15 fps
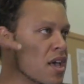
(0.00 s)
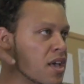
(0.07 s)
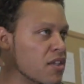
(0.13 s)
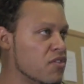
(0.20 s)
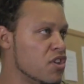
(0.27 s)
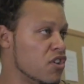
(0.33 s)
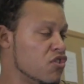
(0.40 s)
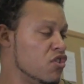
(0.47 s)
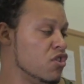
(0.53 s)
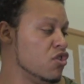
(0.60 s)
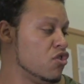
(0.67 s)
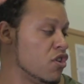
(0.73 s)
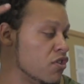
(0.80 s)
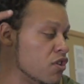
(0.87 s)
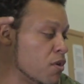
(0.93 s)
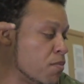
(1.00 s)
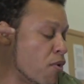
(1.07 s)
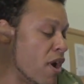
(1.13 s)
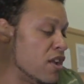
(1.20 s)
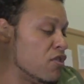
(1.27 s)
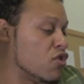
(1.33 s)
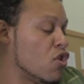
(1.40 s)
It's just you just your
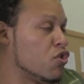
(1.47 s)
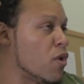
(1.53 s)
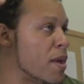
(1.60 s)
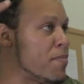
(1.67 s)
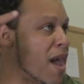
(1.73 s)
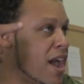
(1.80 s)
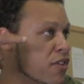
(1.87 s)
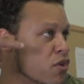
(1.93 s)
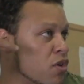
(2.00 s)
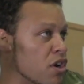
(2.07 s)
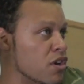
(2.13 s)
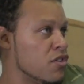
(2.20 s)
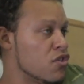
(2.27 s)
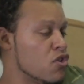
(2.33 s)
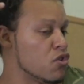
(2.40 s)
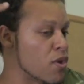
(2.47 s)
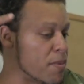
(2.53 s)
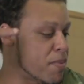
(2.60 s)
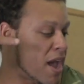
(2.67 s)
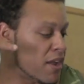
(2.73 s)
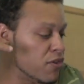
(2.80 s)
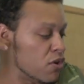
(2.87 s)
brain just goes right back to it, just goes
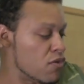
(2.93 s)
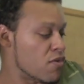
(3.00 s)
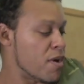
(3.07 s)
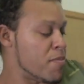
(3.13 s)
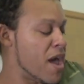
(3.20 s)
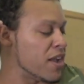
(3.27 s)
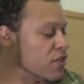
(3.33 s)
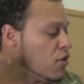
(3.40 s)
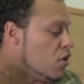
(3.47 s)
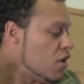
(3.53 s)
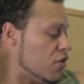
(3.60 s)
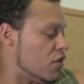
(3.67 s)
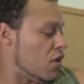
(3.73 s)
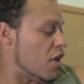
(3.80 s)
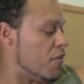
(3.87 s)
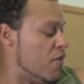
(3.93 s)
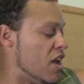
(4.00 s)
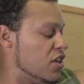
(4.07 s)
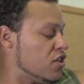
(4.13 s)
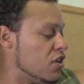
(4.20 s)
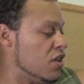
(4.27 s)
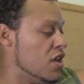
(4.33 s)
right back to it, right back to it, until
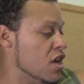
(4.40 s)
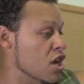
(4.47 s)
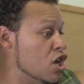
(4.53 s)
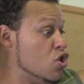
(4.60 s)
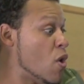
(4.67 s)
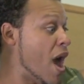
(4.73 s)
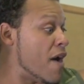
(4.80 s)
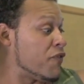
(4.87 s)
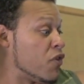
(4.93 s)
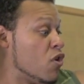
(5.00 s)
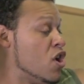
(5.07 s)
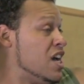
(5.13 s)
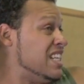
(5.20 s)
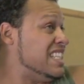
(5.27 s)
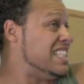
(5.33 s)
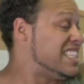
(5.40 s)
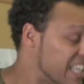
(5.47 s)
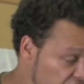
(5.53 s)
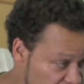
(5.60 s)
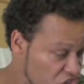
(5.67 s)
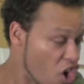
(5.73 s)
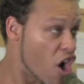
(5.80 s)
eventually you have to
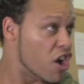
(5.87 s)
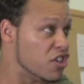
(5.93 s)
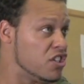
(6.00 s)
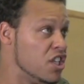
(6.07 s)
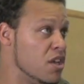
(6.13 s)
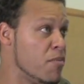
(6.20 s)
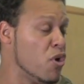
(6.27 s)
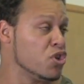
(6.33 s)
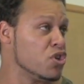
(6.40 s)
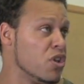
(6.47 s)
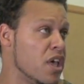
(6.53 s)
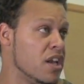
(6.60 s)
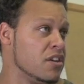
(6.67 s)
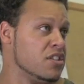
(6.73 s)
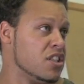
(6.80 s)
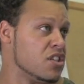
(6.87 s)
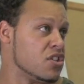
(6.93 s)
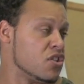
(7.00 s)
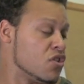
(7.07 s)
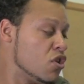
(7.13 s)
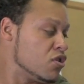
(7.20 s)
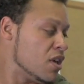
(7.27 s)
discharge the emotional energy
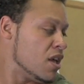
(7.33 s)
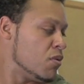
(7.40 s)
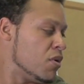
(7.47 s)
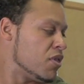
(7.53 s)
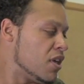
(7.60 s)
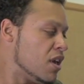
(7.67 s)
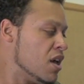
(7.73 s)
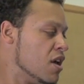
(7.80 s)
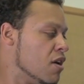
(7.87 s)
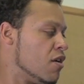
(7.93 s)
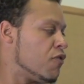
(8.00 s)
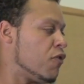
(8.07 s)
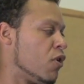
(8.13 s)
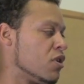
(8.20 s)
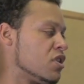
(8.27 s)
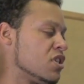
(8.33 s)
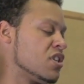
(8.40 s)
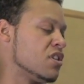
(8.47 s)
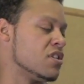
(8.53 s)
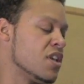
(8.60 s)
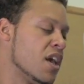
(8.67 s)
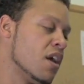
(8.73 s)
that's associated with it for it
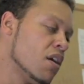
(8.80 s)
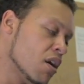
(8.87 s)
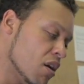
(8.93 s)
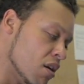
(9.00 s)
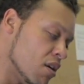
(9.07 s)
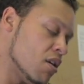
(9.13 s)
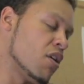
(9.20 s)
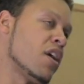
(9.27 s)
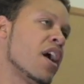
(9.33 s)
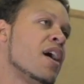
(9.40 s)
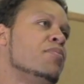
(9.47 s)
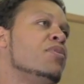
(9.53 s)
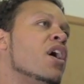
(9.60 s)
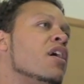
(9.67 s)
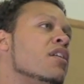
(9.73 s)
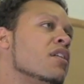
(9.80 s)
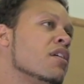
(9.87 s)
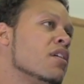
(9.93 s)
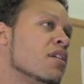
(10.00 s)
just to say, oh, okay, I'm done.